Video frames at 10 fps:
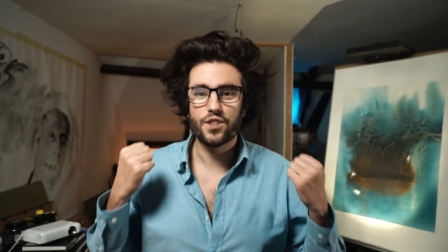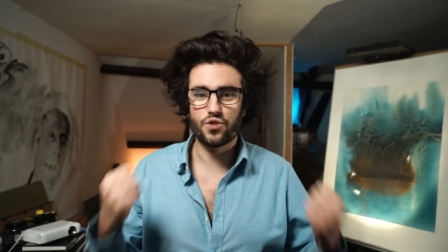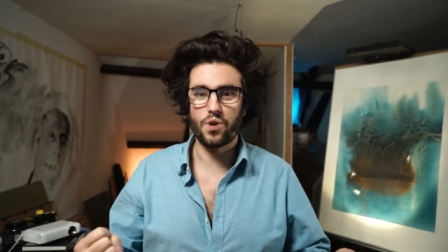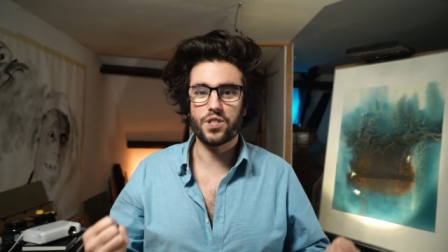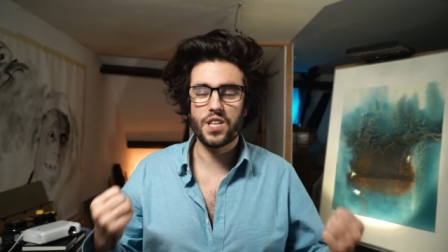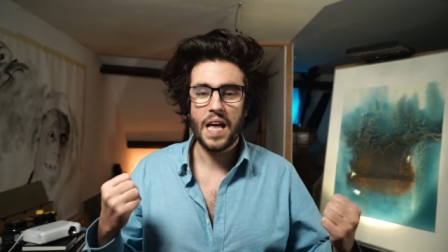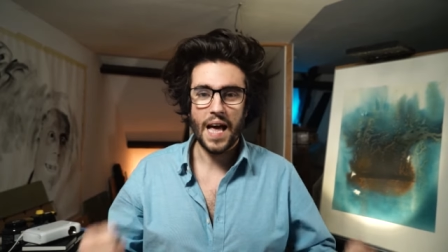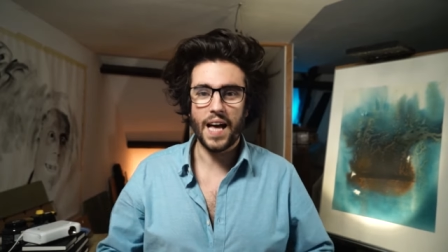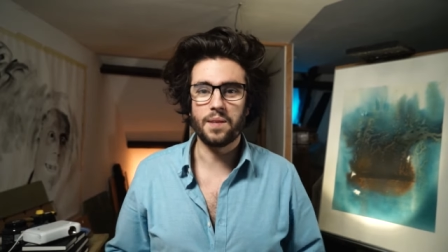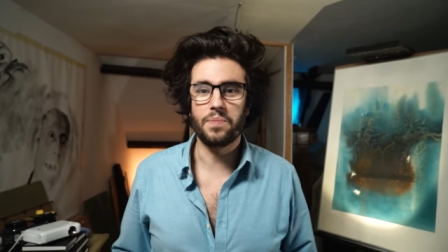trust
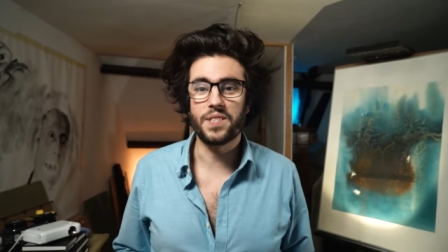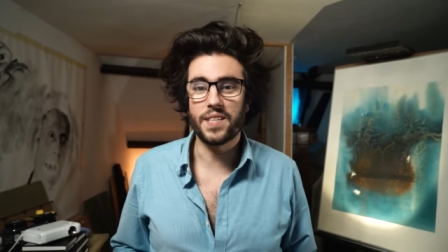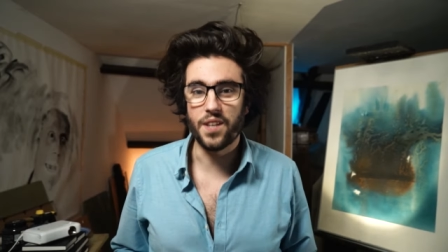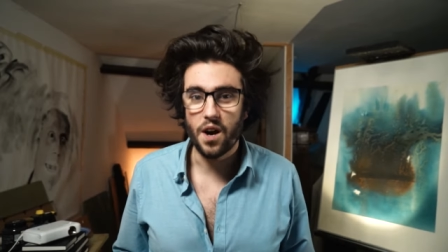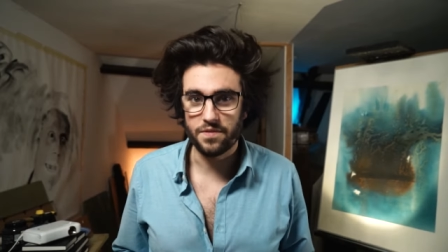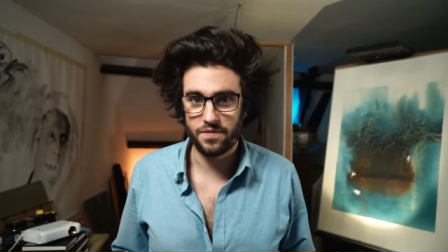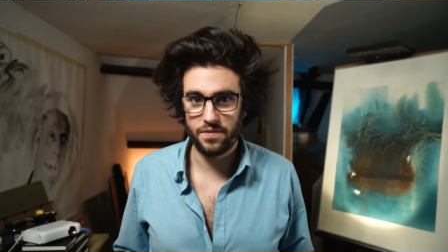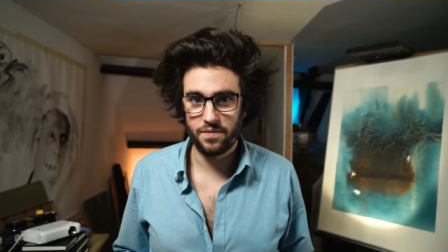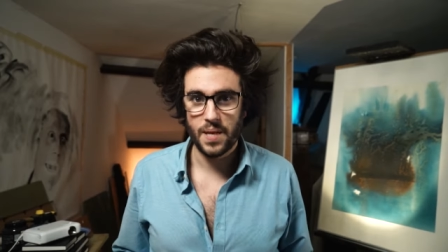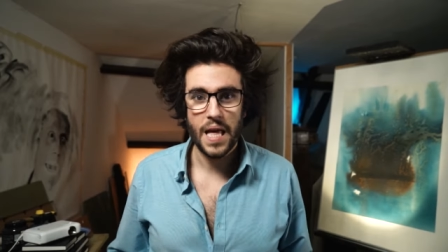element enough.